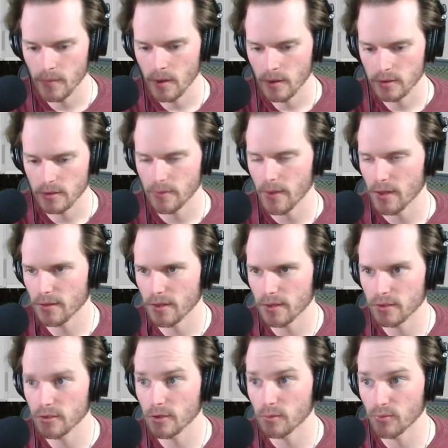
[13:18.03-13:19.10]
make
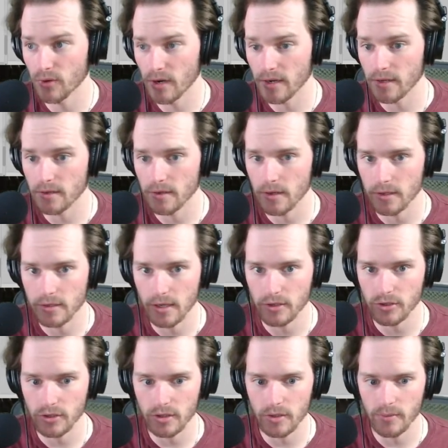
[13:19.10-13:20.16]
things look pretty,
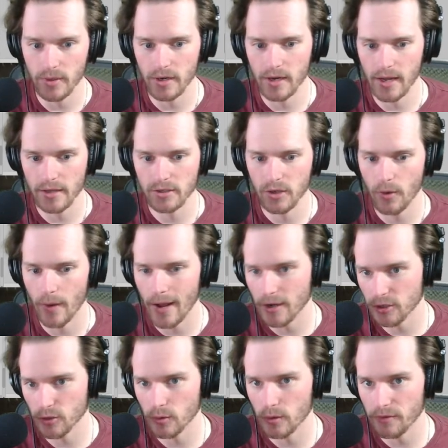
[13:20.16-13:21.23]
essentially. But it has no
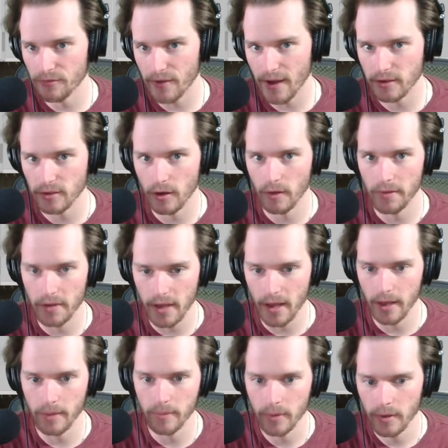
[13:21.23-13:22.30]
actual effect on the
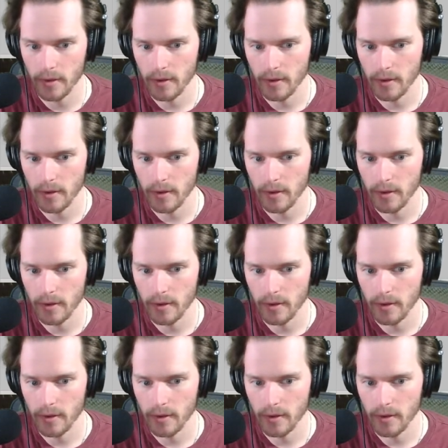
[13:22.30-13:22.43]
game.